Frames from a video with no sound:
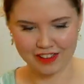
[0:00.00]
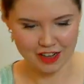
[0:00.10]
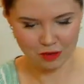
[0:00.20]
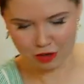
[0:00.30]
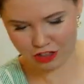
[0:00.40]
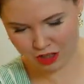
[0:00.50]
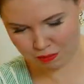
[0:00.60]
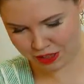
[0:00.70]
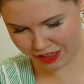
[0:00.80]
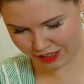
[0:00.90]
with this
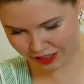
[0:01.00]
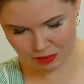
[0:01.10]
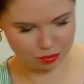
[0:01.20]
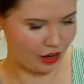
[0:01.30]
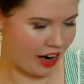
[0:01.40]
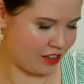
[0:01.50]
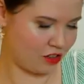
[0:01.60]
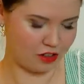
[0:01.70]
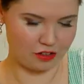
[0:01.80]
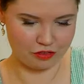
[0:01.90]
particular brand
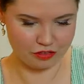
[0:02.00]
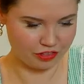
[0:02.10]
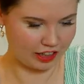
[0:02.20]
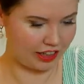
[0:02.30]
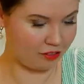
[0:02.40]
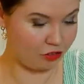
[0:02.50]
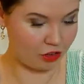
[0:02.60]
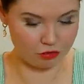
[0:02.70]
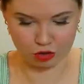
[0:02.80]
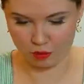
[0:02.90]
of cling film
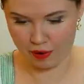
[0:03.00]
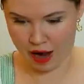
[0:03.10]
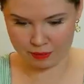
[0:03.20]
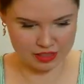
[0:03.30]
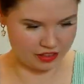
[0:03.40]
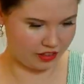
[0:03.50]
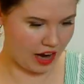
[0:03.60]
from Amazon,